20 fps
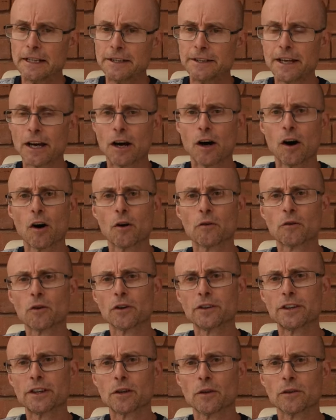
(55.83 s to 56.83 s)
Now, I've
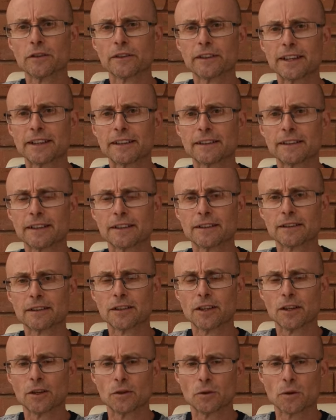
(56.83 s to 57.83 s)
got Nikon
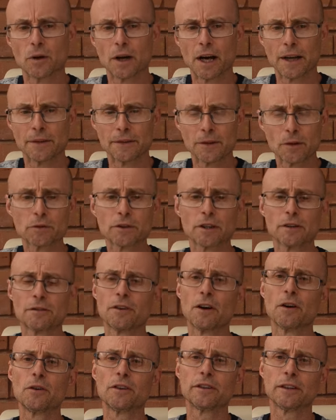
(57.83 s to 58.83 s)
Z6 II, and the
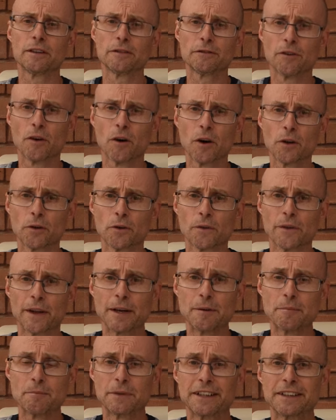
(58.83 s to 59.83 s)
autofocus is fine on
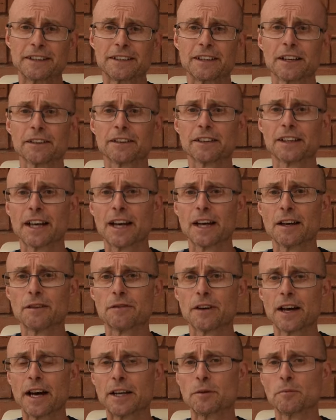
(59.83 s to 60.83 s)
that, but it doesn't have
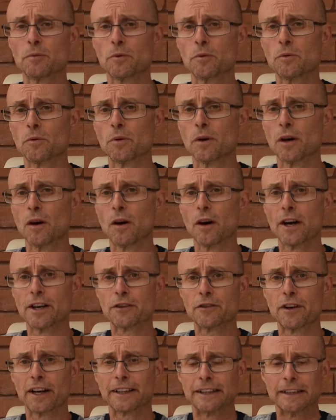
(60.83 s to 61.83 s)
animal eye
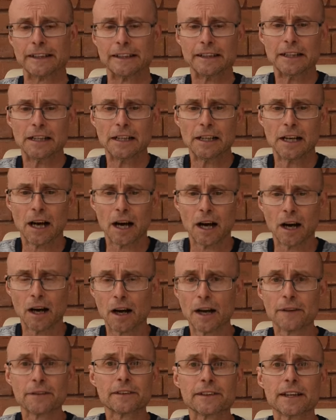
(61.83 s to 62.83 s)
tracking.
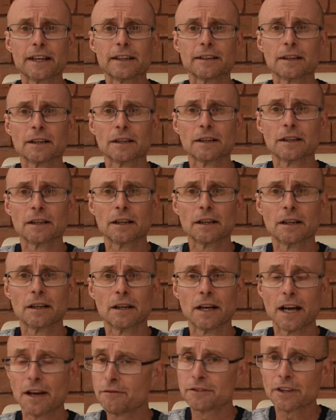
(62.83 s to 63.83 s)
And the
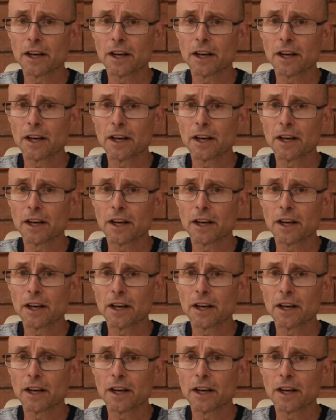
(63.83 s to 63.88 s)
ZF